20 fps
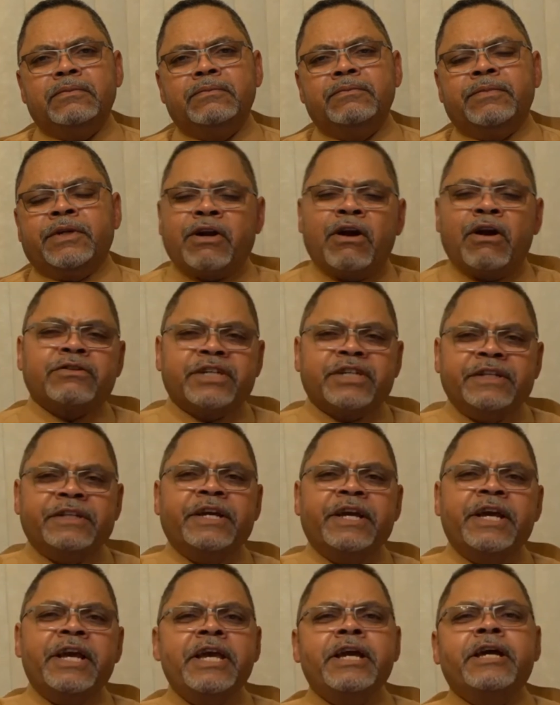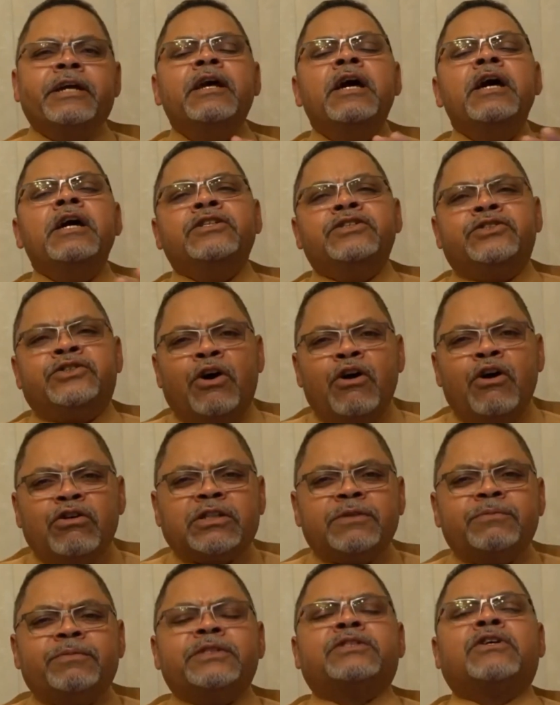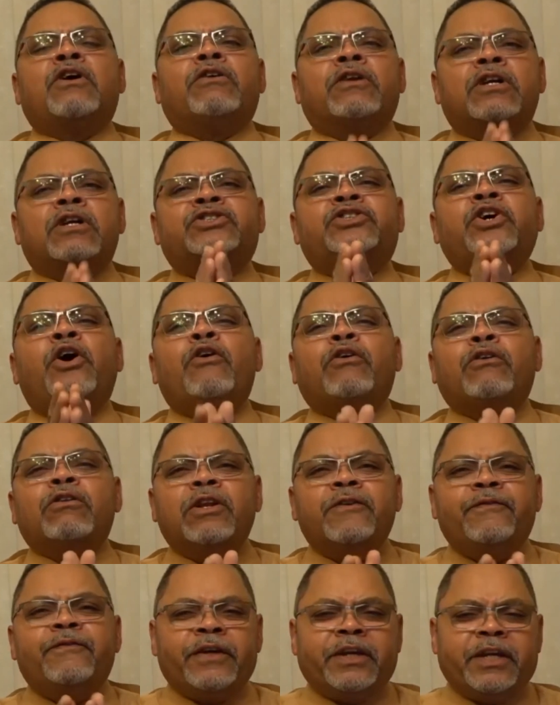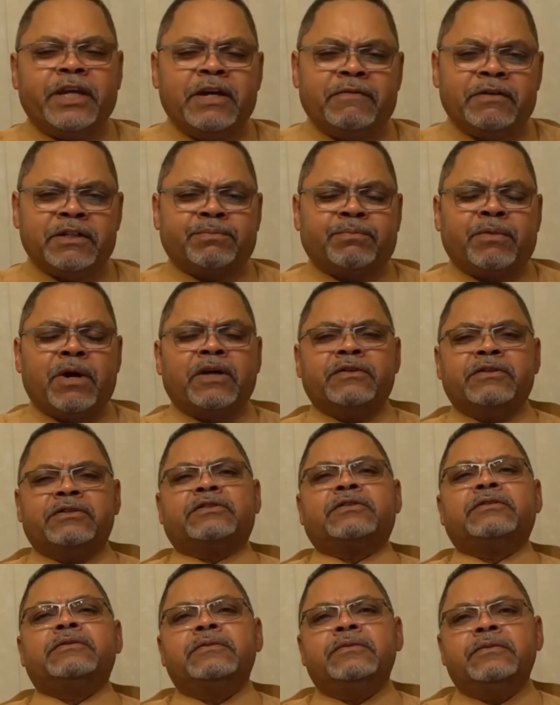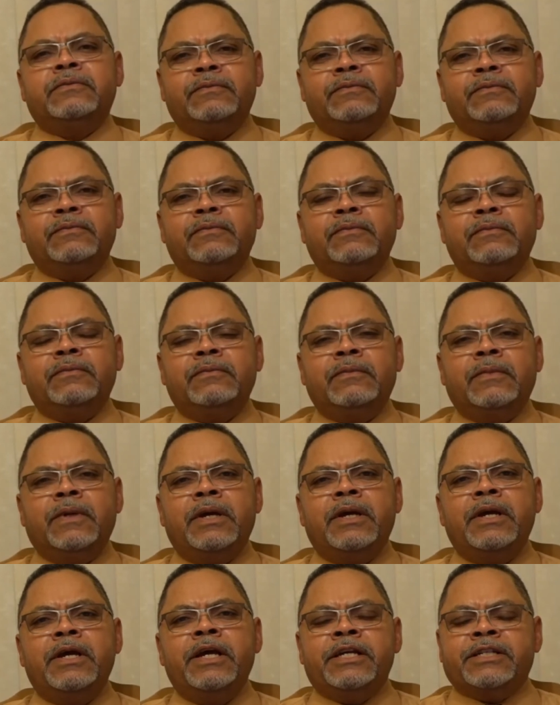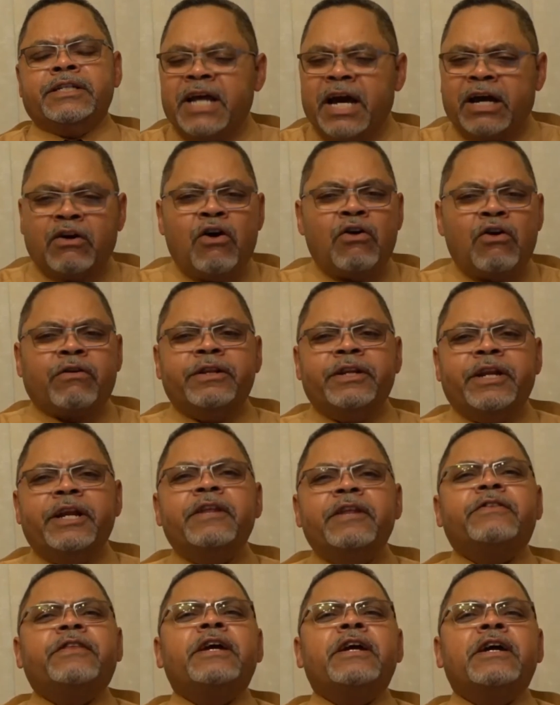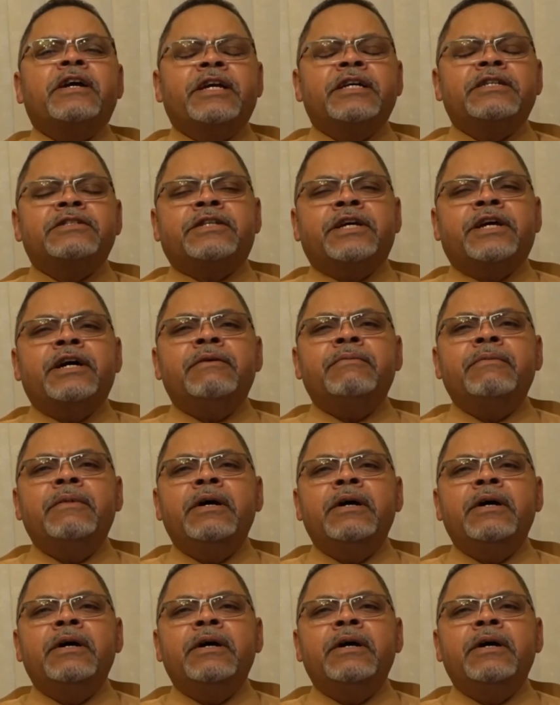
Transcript: Because in the end, Joseph is going to totally forgive his brothers. He's not holding anything against them.